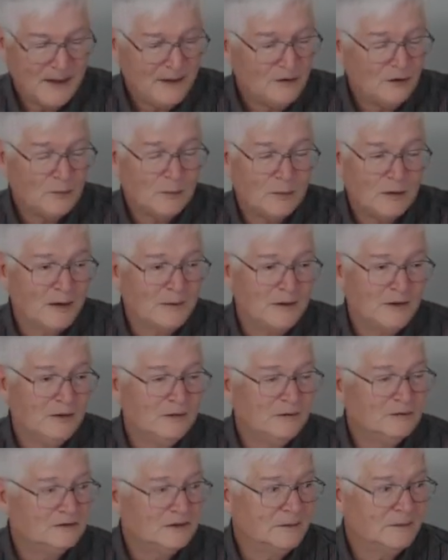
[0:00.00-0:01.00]
And you'll probably be
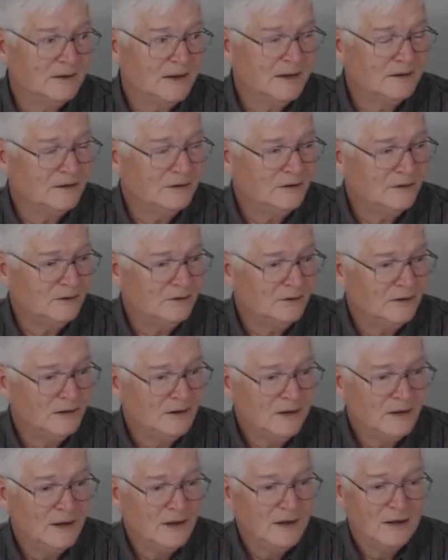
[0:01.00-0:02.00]
doing some of that too.
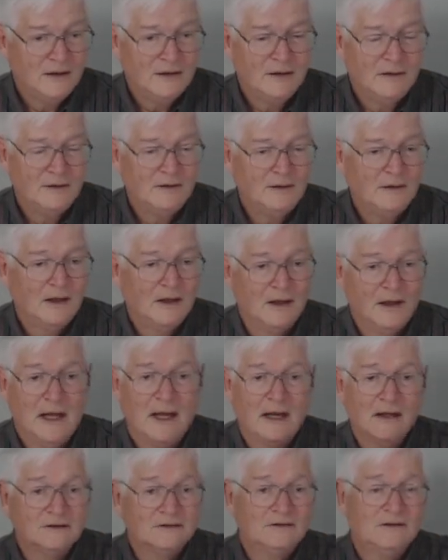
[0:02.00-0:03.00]
A
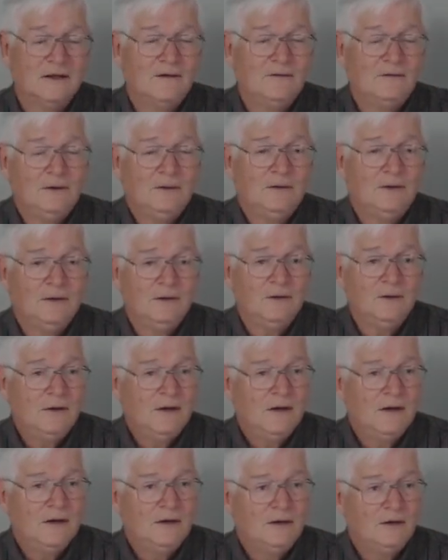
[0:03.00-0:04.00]
lot of the stuff you do,
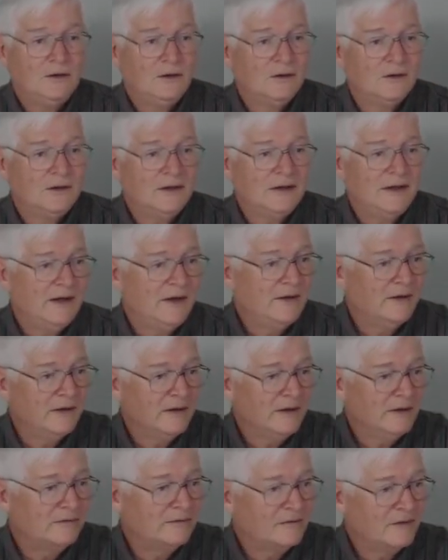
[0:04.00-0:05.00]
you'll
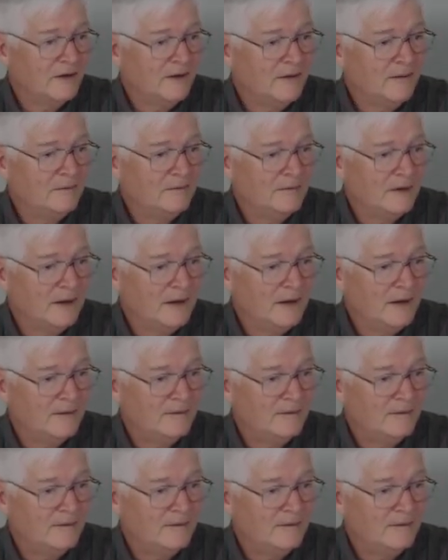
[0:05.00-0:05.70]
inherit it from